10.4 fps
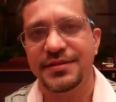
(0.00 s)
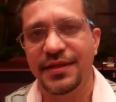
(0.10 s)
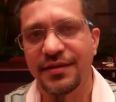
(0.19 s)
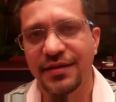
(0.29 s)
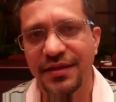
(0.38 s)

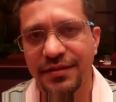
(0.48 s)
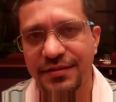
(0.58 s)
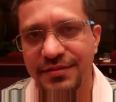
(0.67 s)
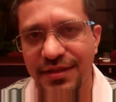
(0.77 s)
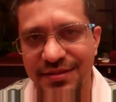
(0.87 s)

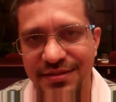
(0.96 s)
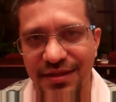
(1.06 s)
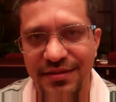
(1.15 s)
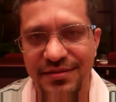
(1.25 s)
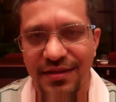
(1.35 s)
Signaling just
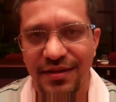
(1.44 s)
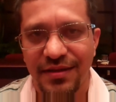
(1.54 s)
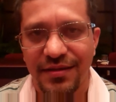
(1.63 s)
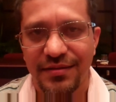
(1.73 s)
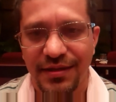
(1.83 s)
says
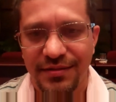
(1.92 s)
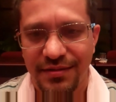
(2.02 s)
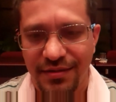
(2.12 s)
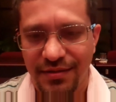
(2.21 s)
that